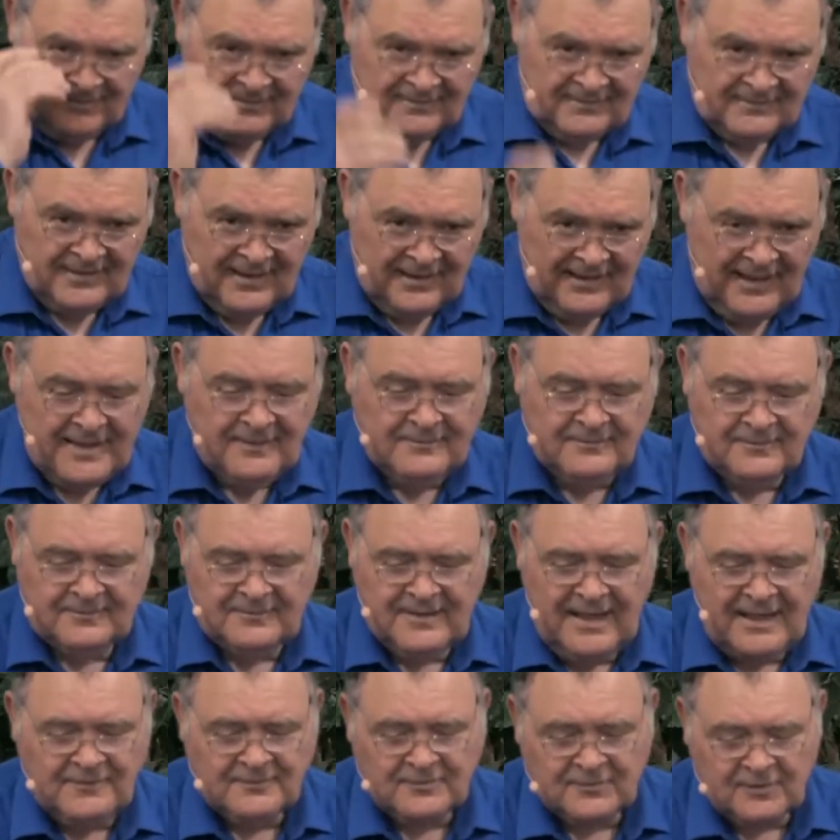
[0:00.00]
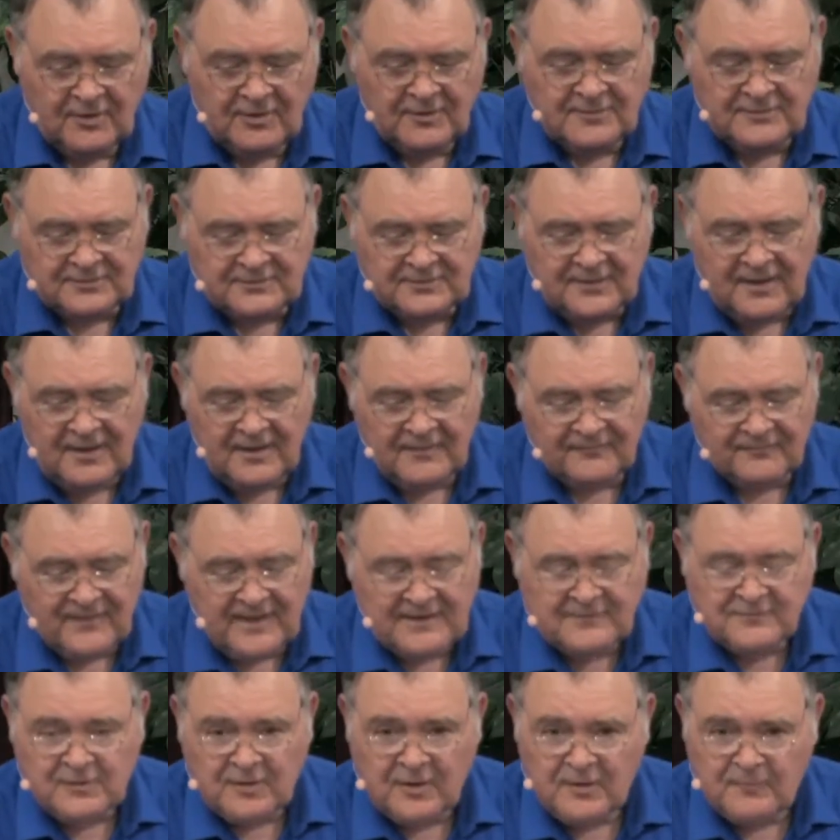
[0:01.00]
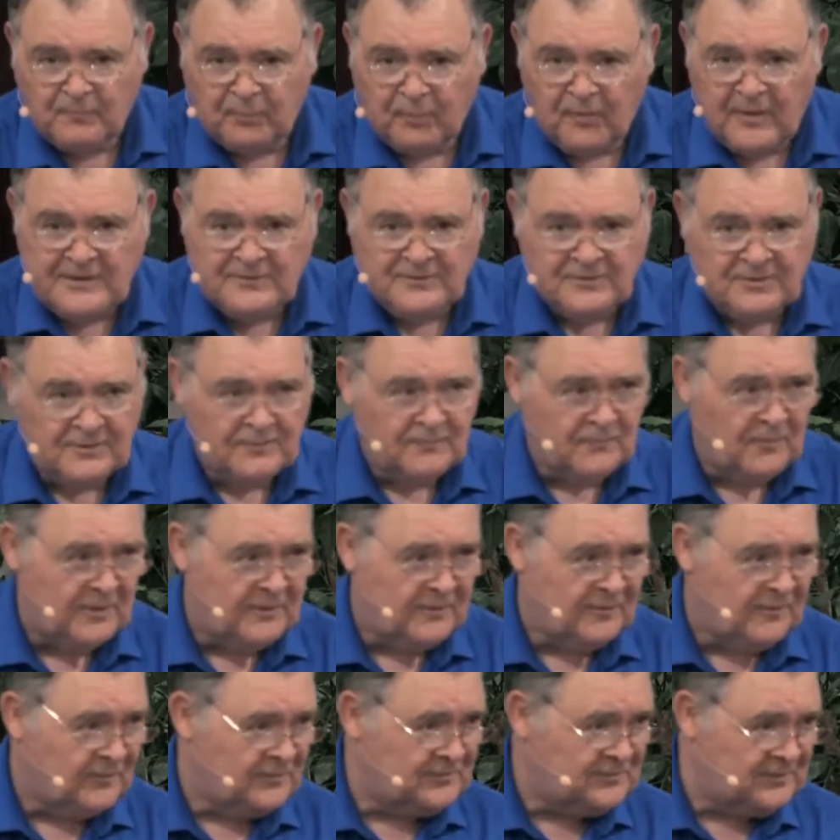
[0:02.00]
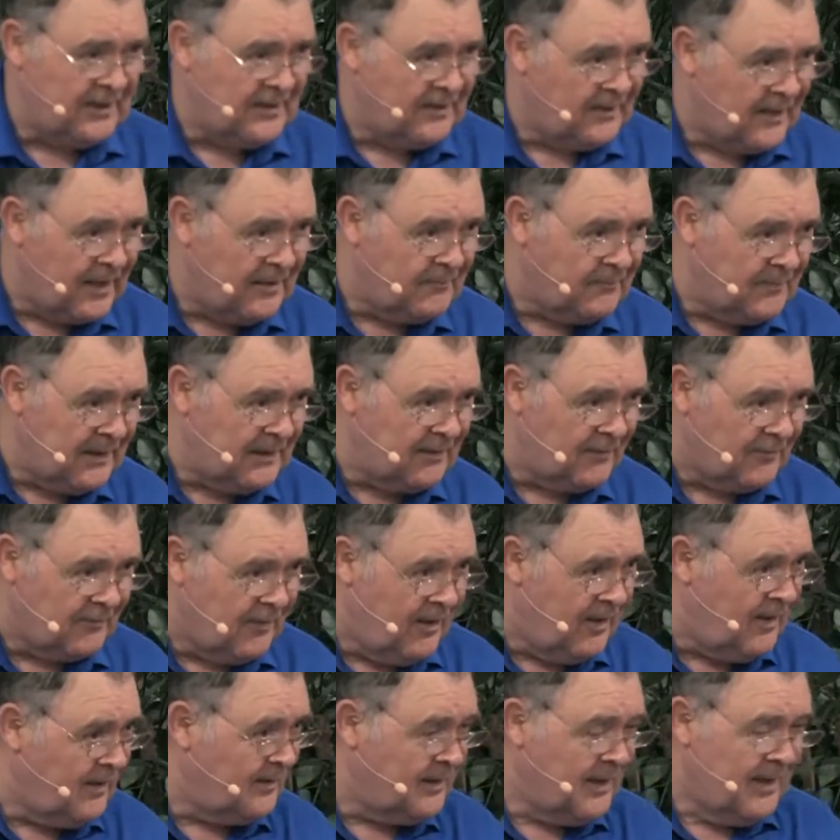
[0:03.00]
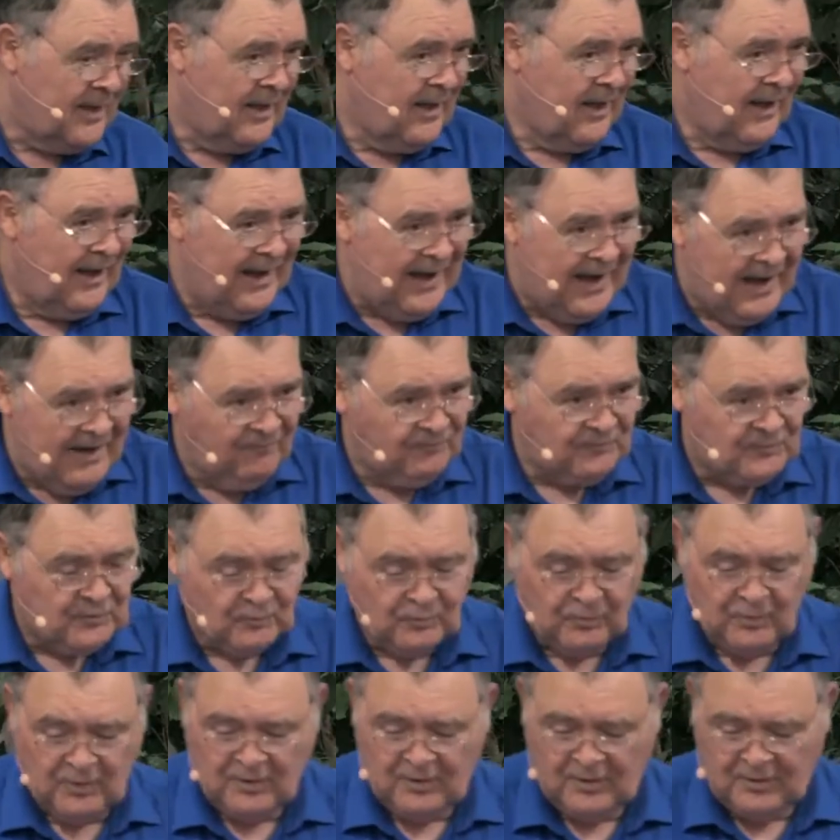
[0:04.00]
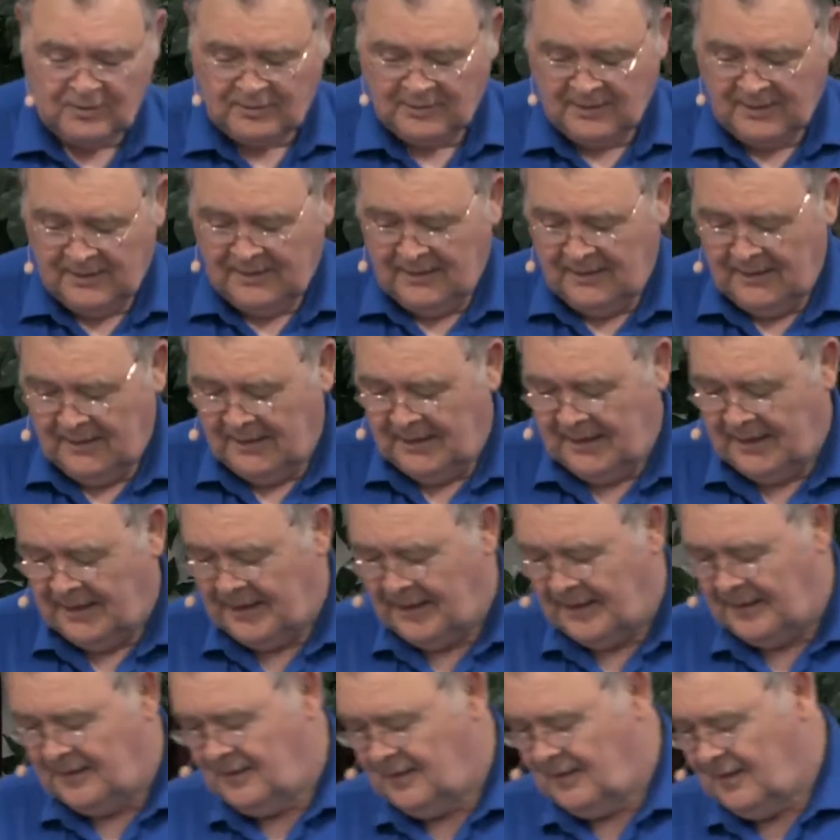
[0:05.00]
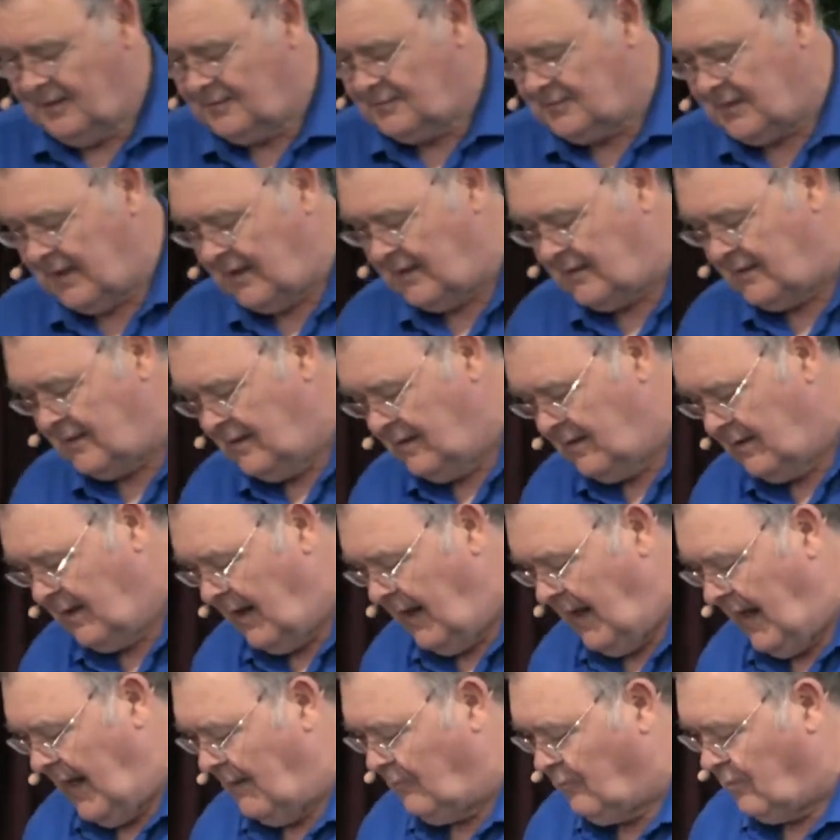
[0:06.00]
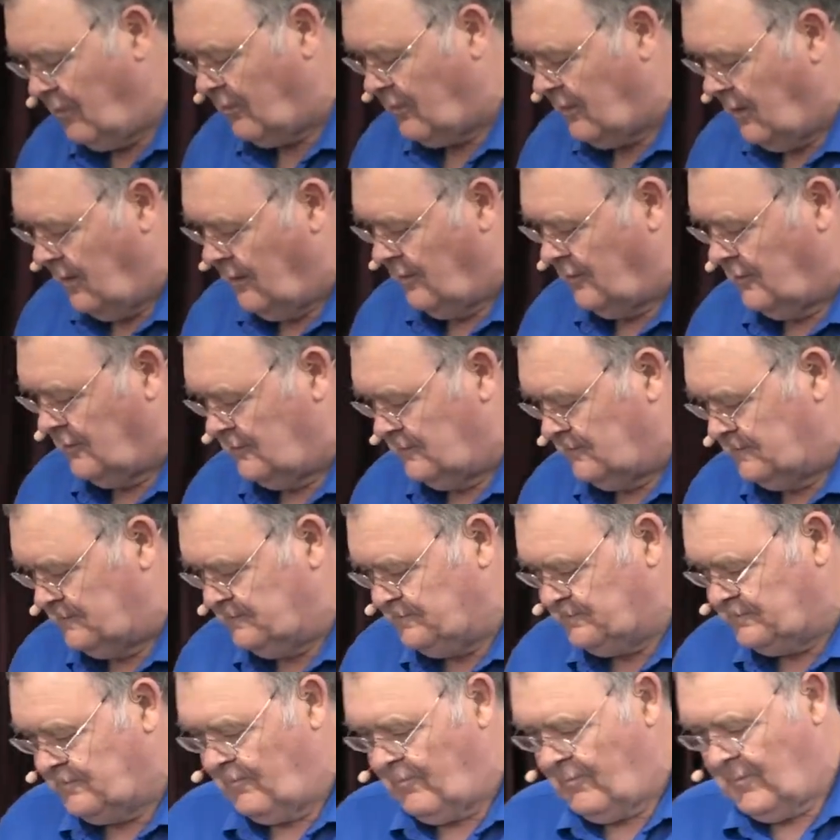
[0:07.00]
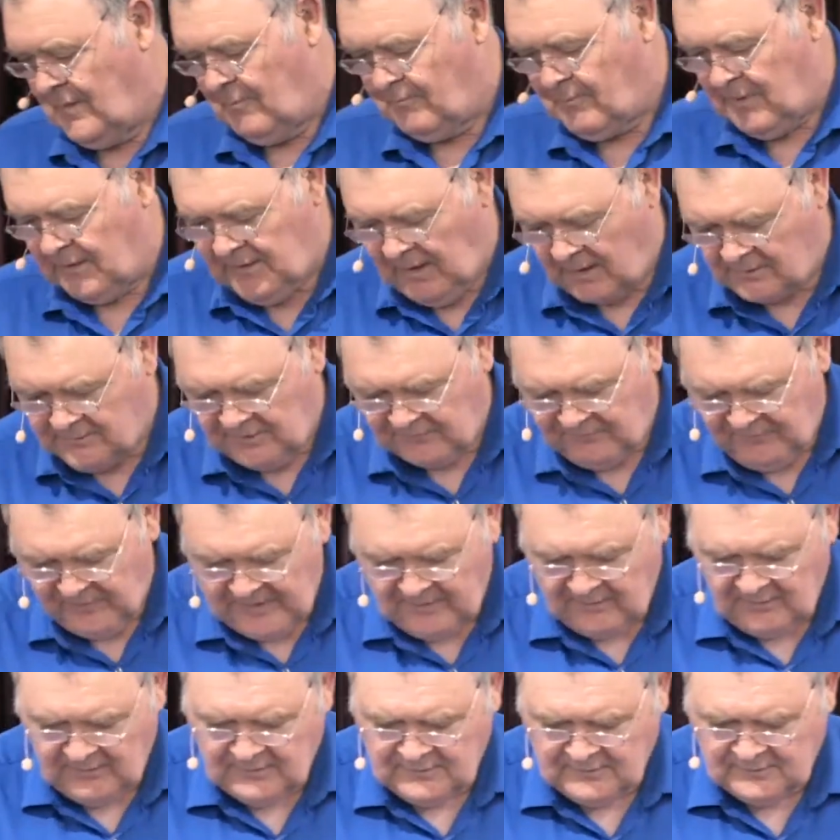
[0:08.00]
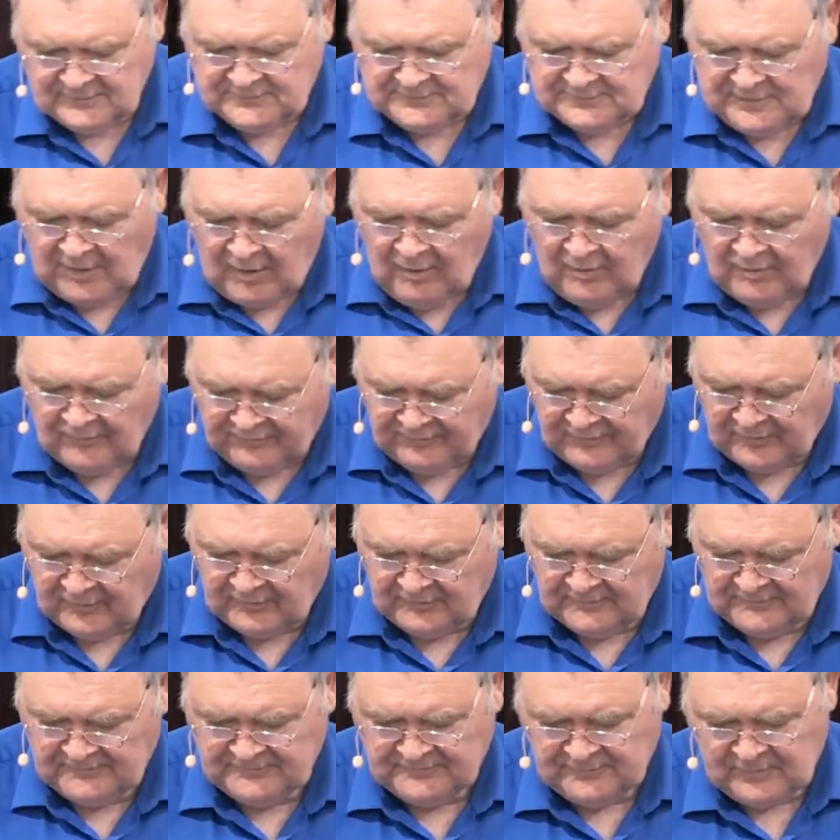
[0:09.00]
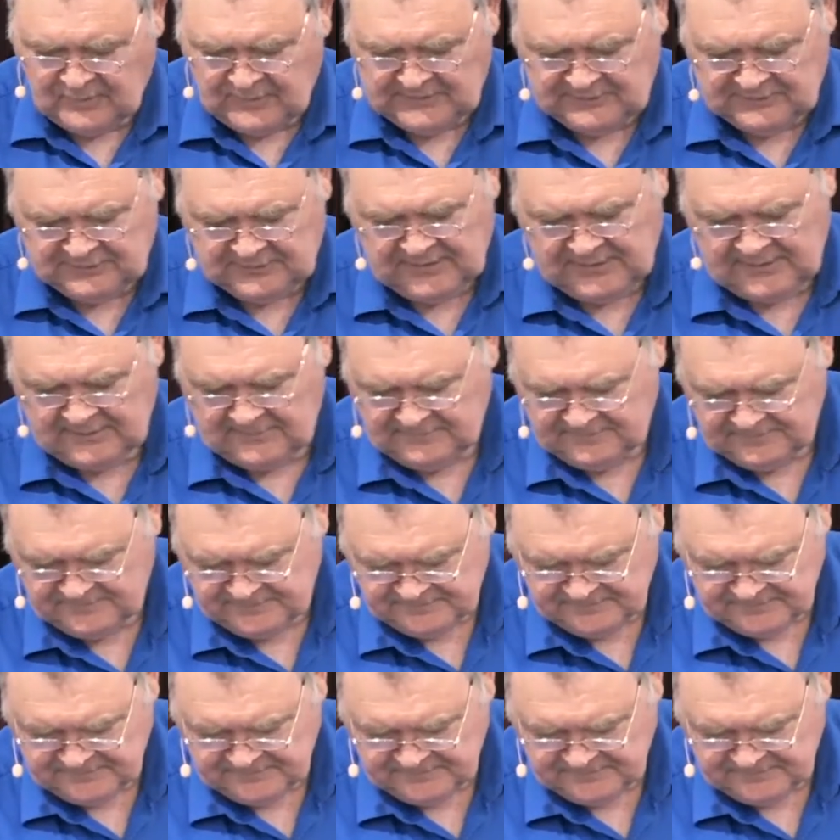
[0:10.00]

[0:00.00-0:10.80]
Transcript: Now, that's good stuff. That's good preaching, whether you're saying amen or not. Afterward, he said, I will go, because he felt sorrowful for his sin.